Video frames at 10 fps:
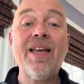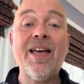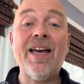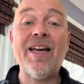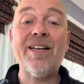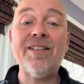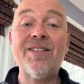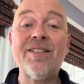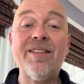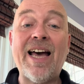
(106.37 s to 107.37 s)
And
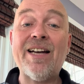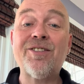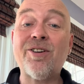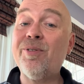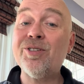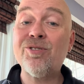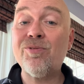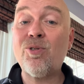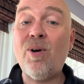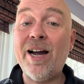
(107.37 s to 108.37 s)
that is going to
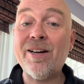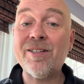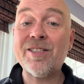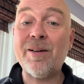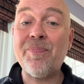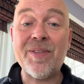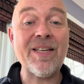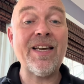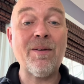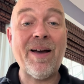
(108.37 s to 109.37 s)
require some
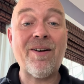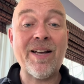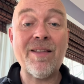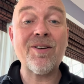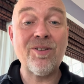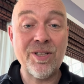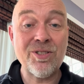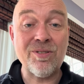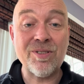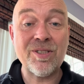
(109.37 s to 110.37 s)
thinking about ethical
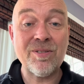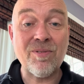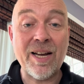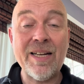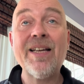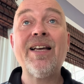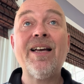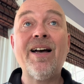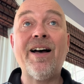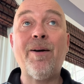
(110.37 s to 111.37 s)
issues, right?
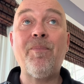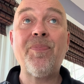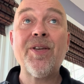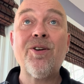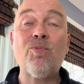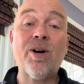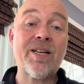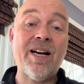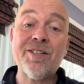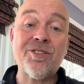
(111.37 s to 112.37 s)
What
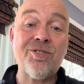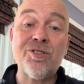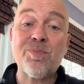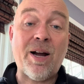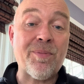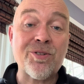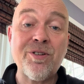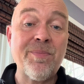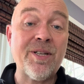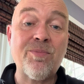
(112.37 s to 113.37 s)
constitutes proper
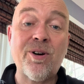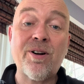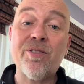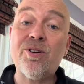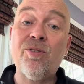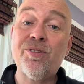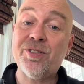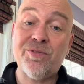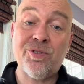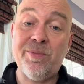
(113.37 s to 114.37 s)
treatment? What are the
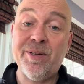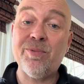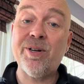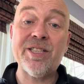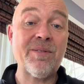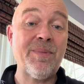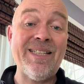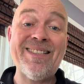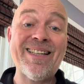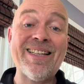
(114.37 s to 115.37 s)
goals of treatment? What does it
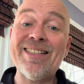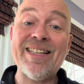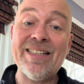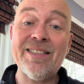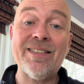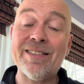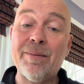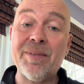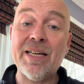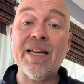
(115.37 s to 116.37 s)
mean to consent to
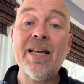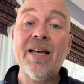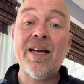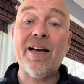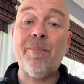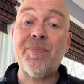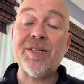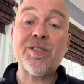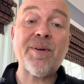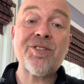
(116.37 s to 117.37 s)
something?
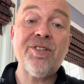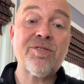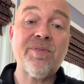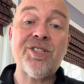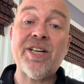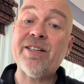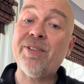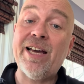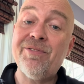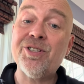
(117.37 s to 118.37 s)
And especially as we reach end of
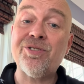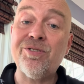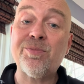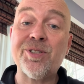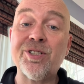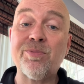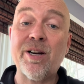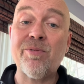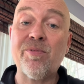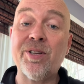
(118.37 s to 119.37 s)
life issues, which is
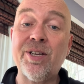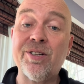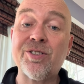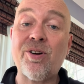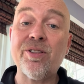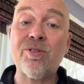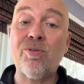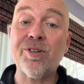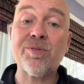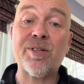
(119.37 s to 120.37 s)
where we're really going to start the
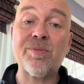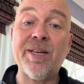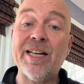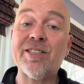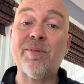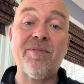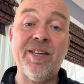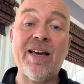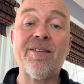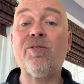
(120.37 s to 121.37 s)
course once we get some of
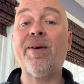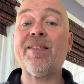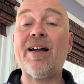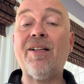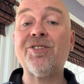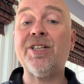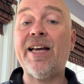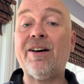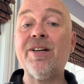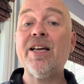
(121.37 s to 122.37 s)
the ethical methodology
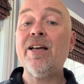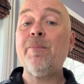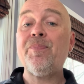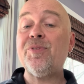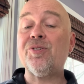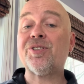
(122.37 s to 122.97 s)
down, you'll